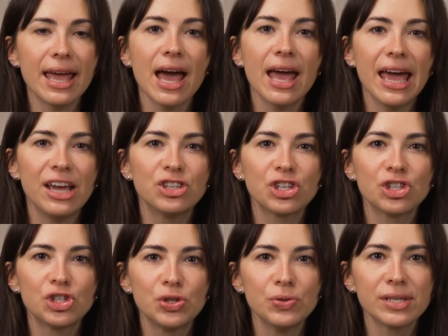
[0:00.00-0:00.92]
AI
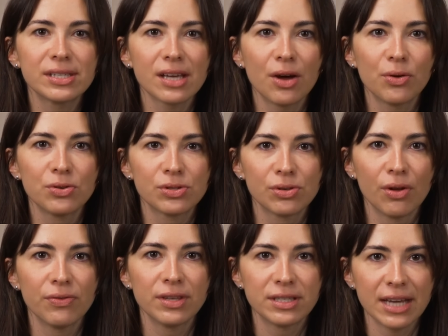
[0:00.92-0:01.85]
agent chooses how to
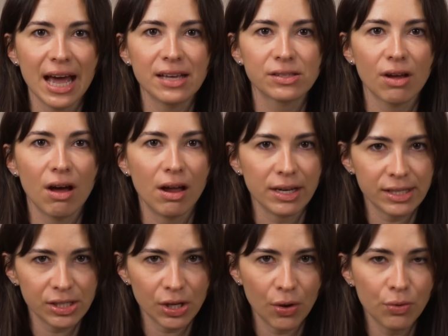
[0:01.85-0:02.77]
solve the task on
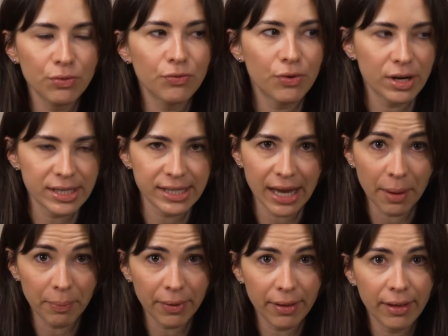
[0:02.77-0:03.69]
its own. For
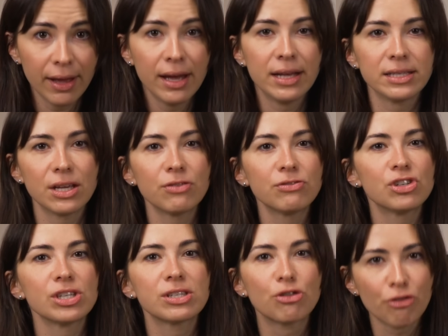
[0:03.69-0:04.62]
example, instead of
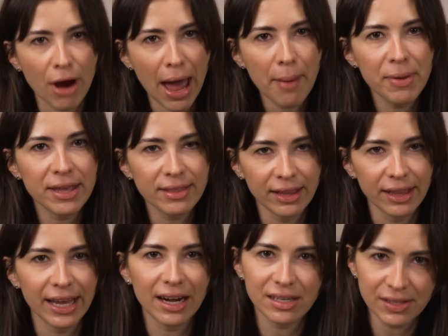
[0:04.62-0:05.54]
just grabbing the
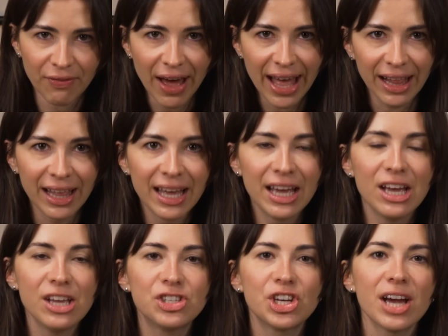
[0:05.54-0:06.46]
latest file,
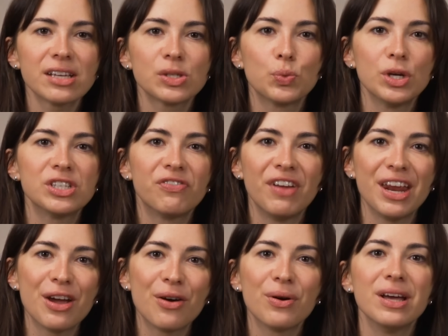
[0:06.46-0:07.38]
it checks which
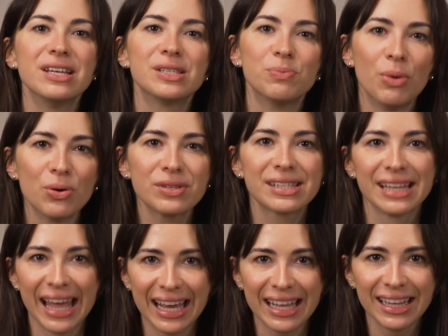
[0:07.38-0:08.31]
video is most
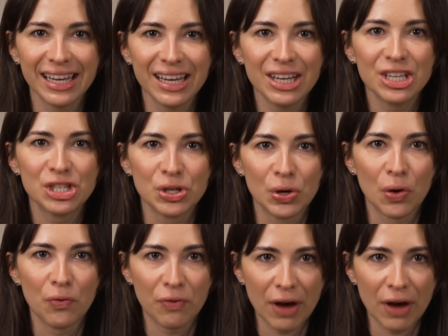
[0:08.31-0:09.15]
likely to go